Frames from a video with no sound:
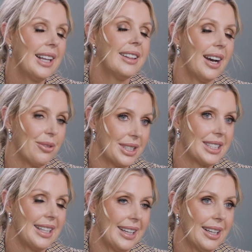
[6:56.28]
That
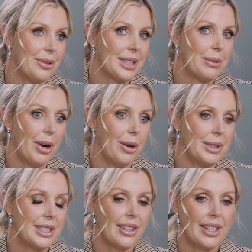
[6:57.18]
was the
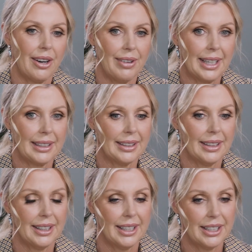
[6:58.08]
moment. So then I rang
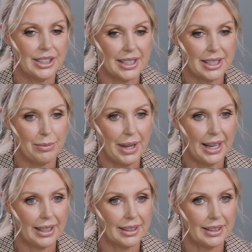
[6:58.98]
Justin
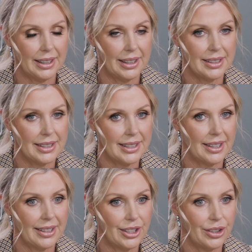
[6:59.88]
back and said,
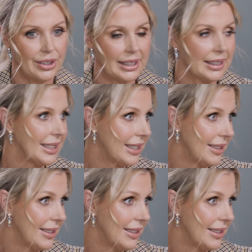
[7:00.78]
I don't think this